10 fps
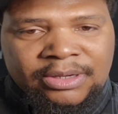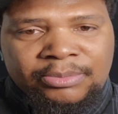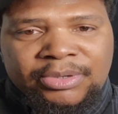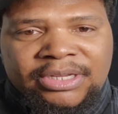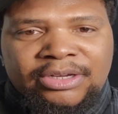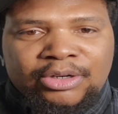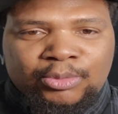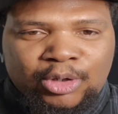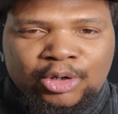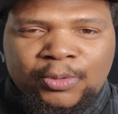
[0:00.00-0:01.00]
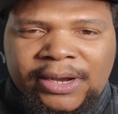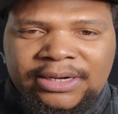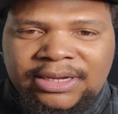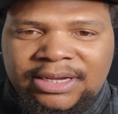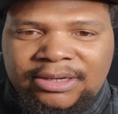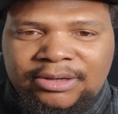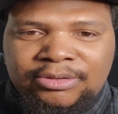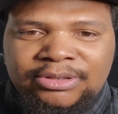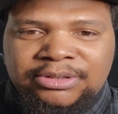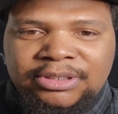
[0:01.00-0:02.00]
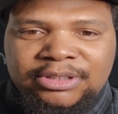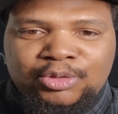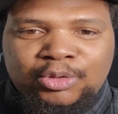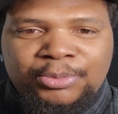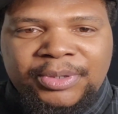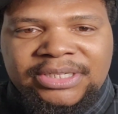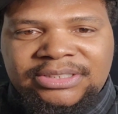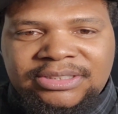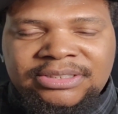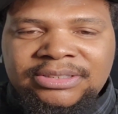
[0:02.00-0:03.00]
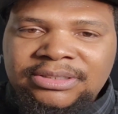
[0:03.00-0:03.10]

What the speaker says: But he on the road right now on this little tour bus.